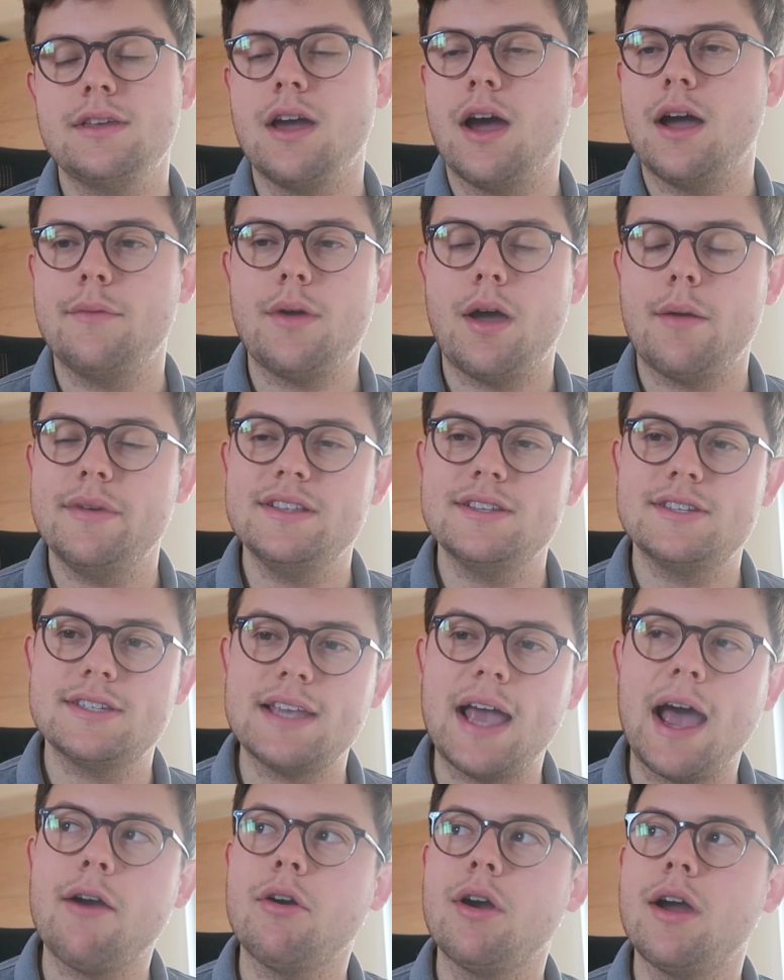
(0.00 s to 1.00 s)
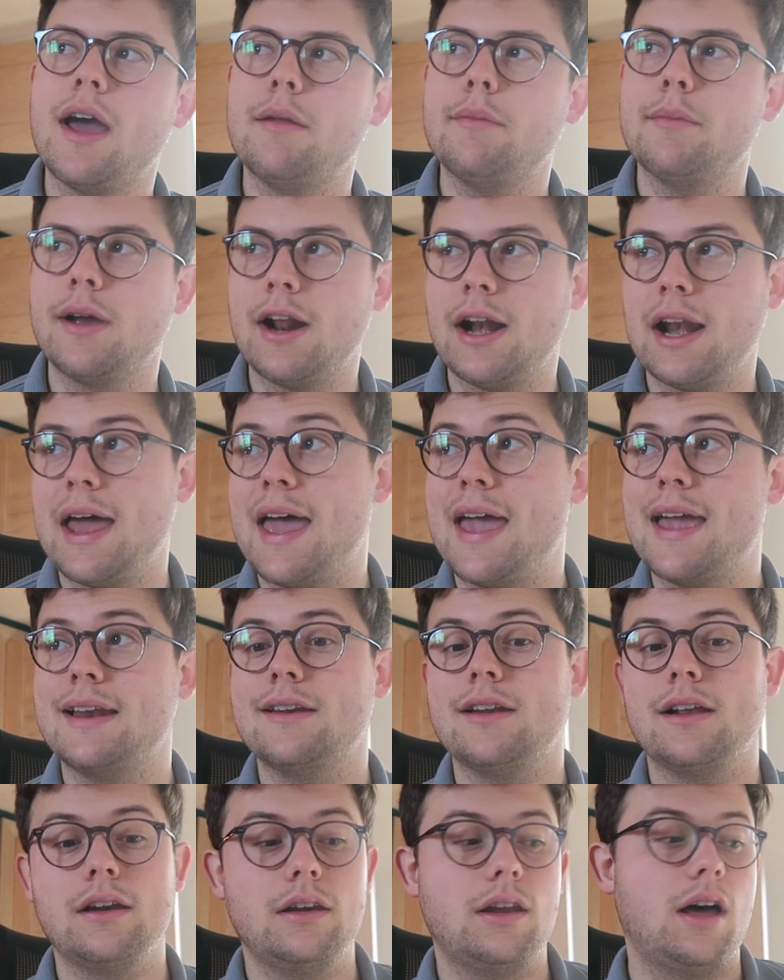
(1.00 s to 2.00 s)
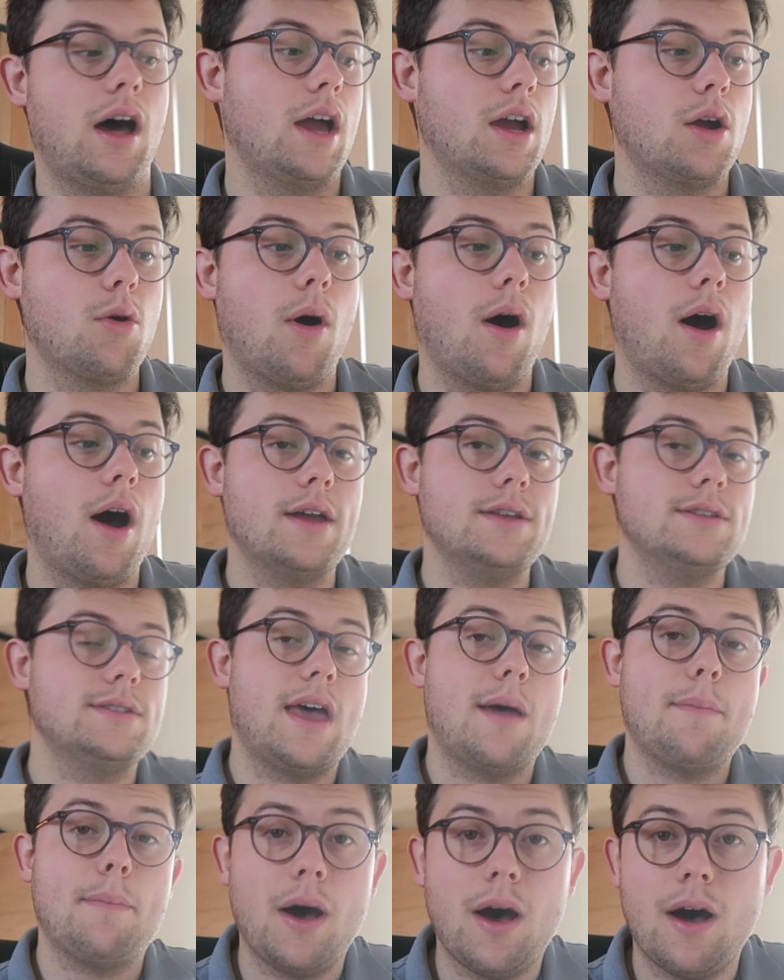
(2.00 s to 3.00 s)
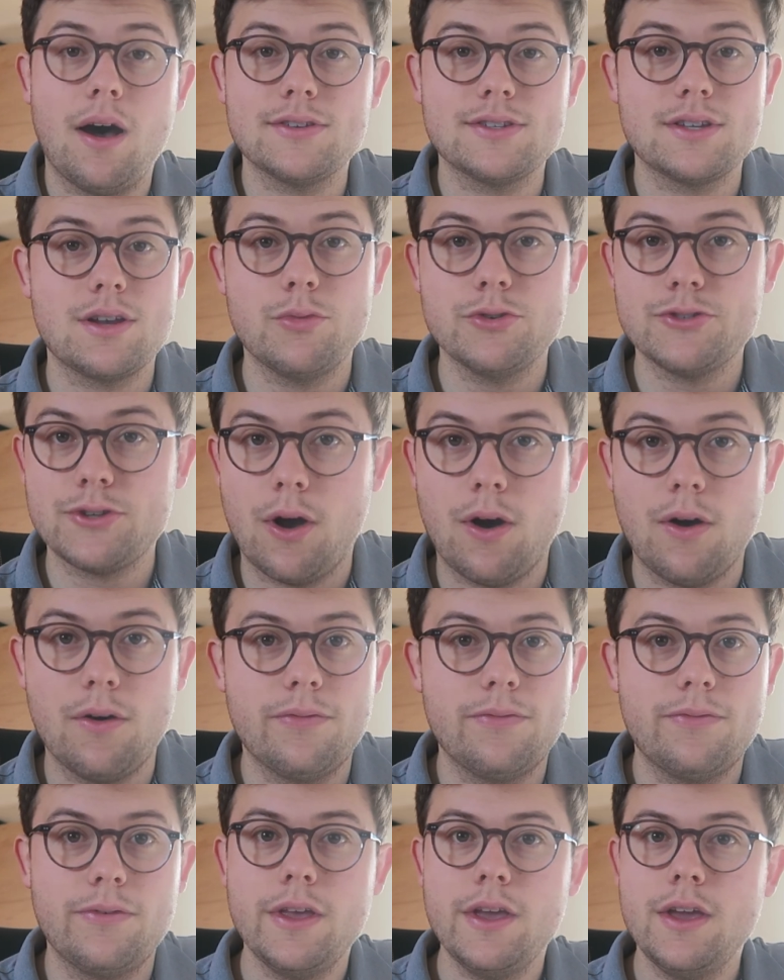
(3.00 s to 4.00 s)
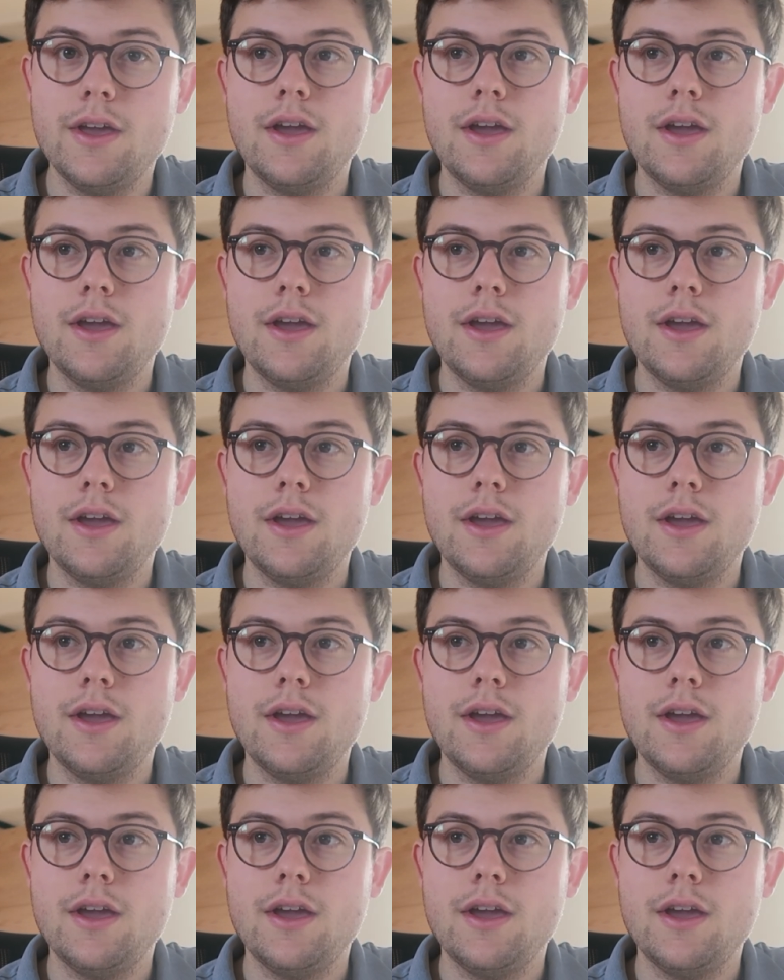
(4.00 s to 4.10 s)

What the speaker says: I mean, Sarah and McLean, likewise, their passing was off.